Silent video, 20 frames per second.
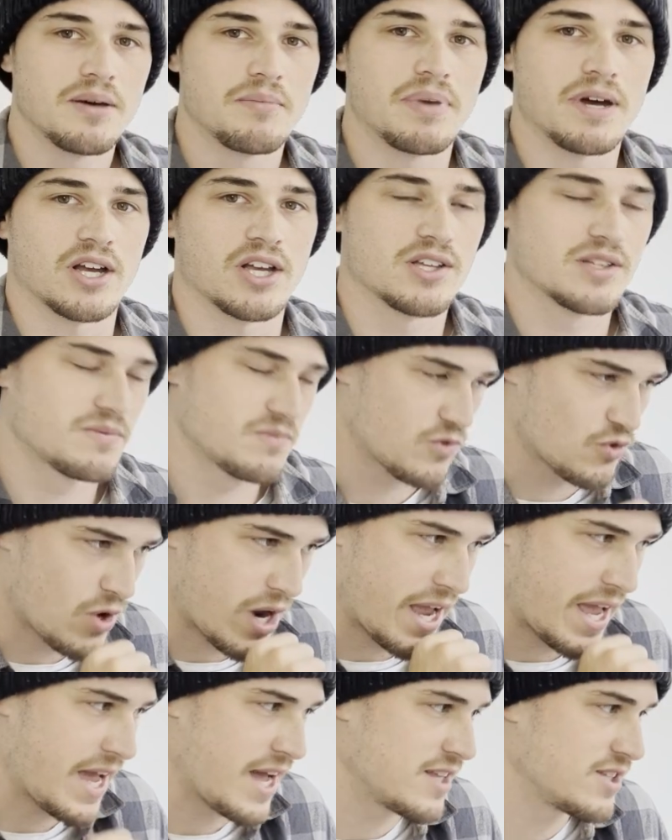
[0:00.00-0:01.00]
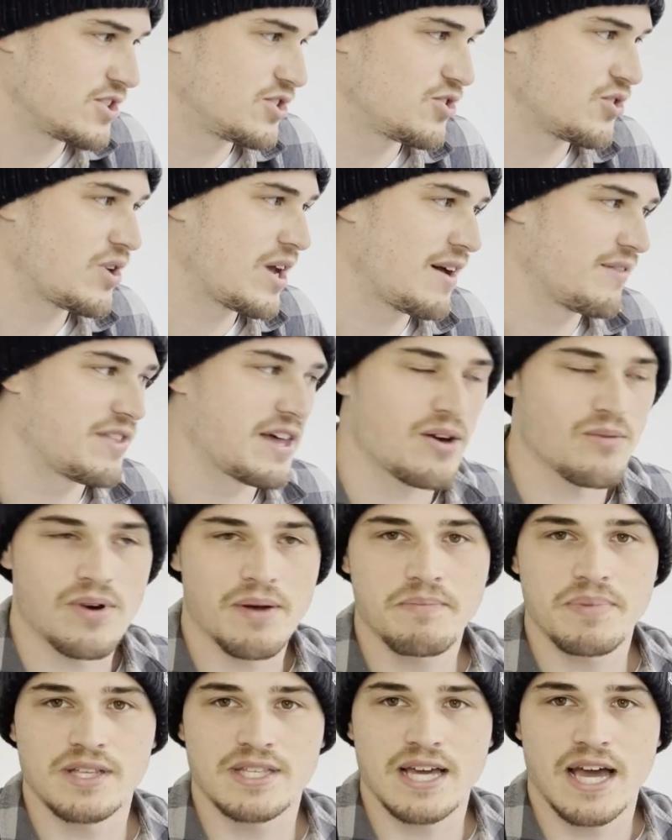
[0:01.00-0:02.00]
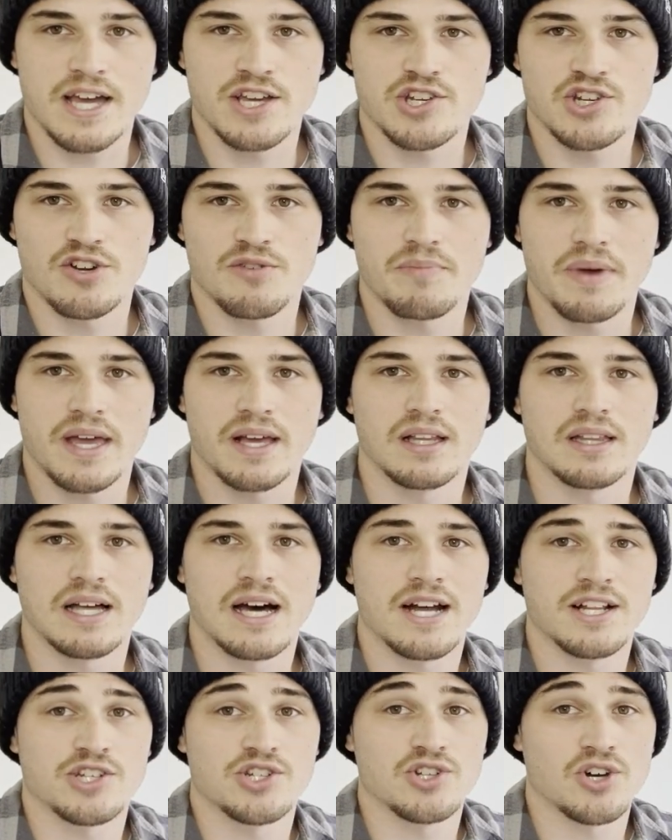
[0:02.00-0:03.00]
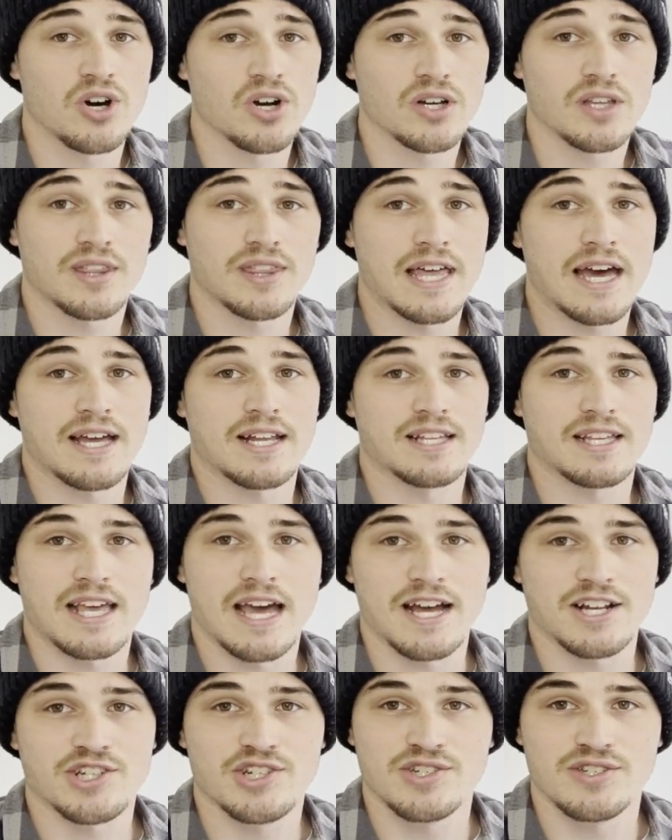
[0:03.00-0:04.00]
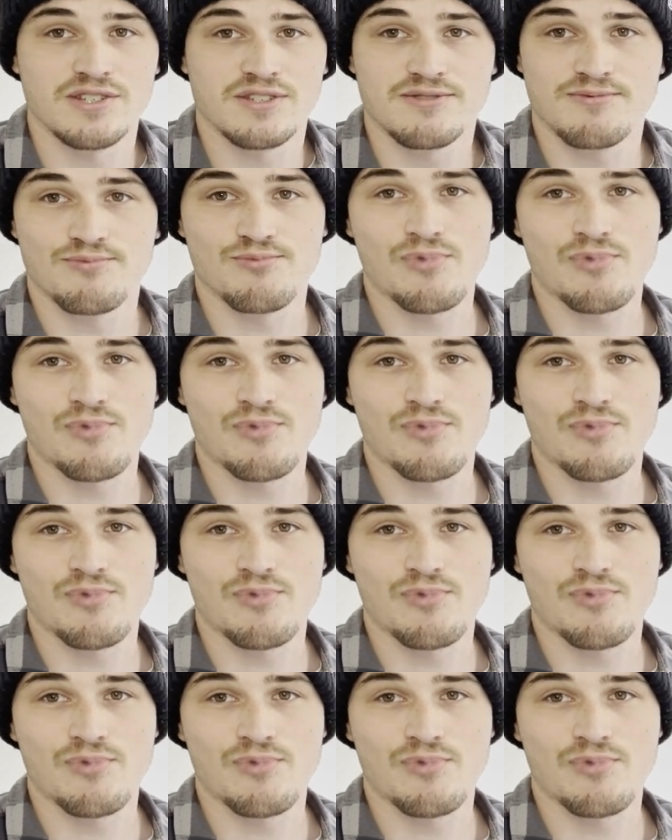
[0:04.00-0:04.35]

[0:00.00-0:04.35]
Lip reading: But greyhounds do have that reputation of being a large dog that catches